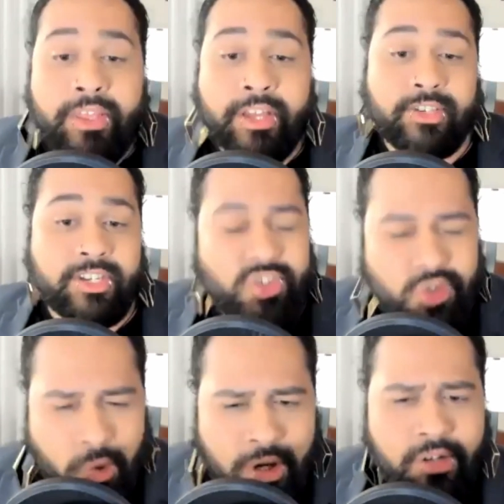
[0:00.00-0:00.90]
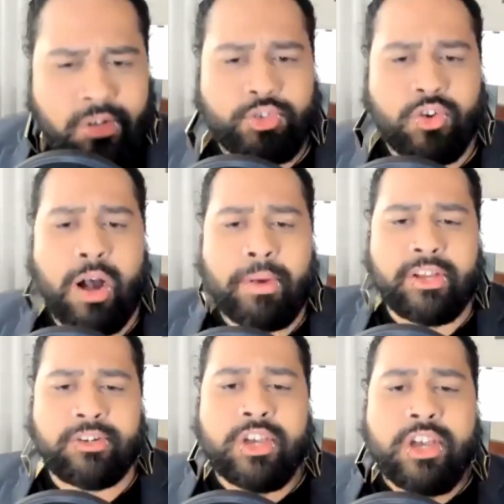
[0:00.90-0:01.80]
there's historical trauma,
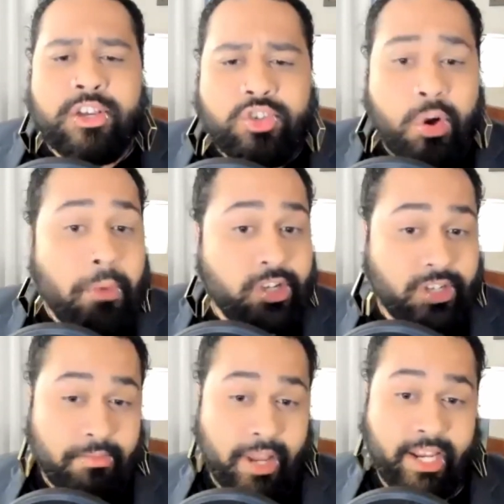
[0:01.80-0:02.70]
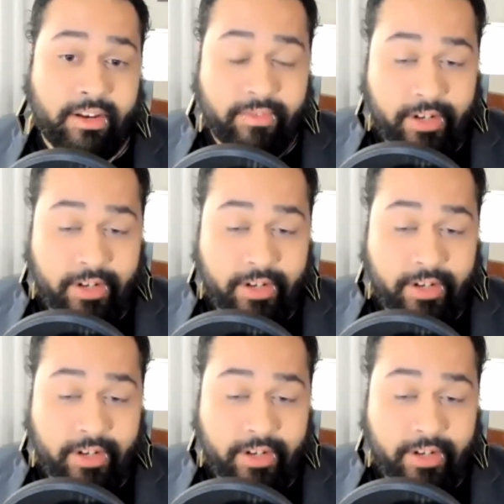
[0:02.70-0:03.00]
there's so much in many different